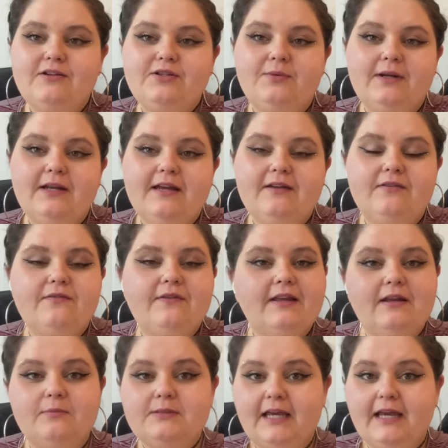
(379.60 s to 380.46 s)
I also want to give
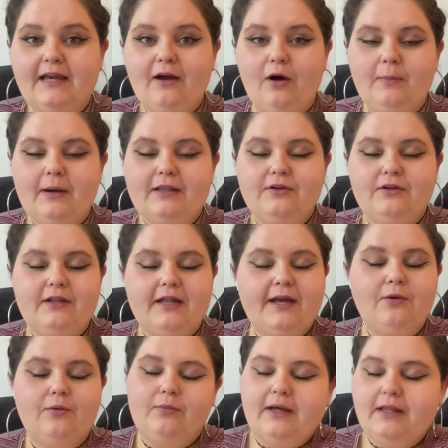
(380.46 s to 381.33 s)
an update on my little
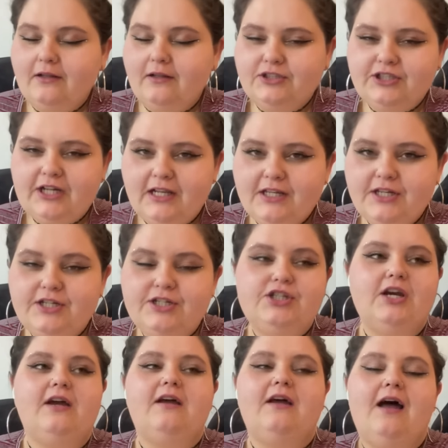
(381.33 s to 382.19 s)
like weight loss
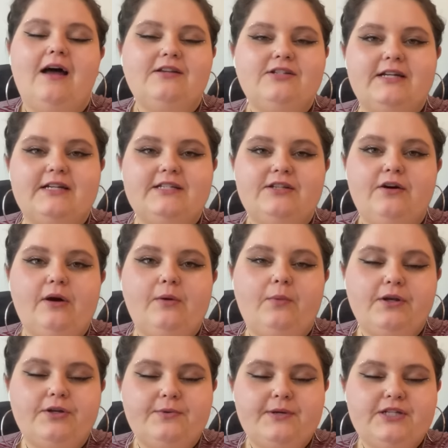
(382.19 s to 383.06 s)
challenge. As you guys know, I
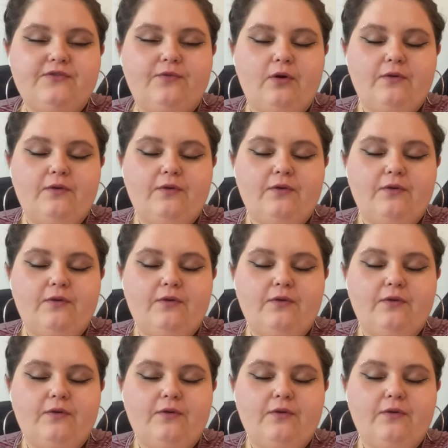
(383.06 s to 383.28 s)
wanted to reach